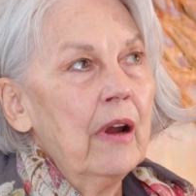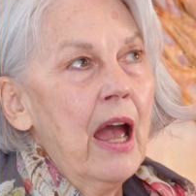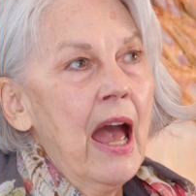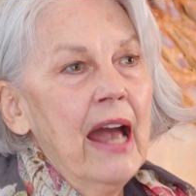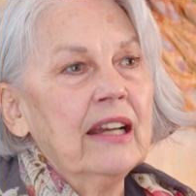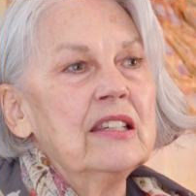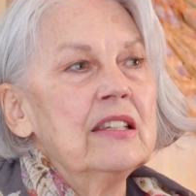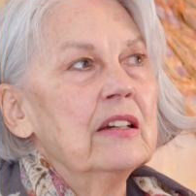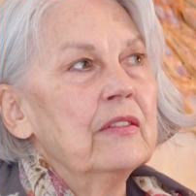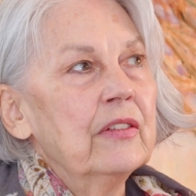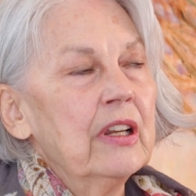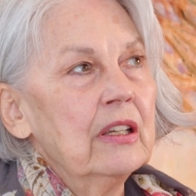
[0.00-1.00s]

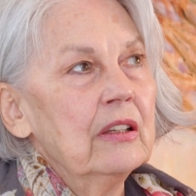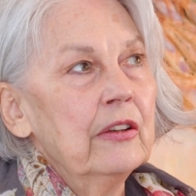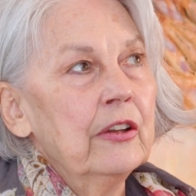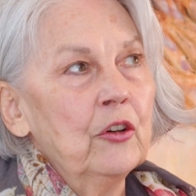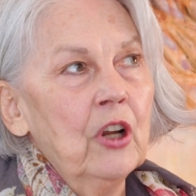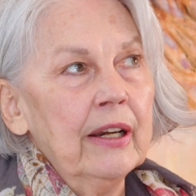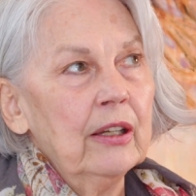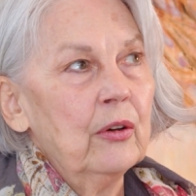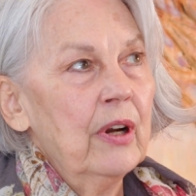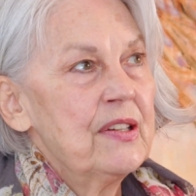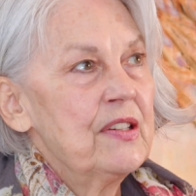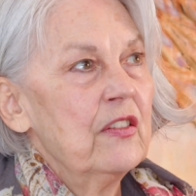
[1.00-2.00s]
active, and they're not
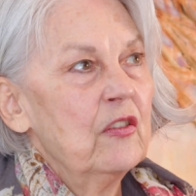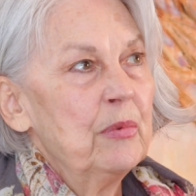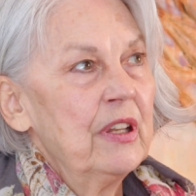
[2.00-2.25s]
aggressive,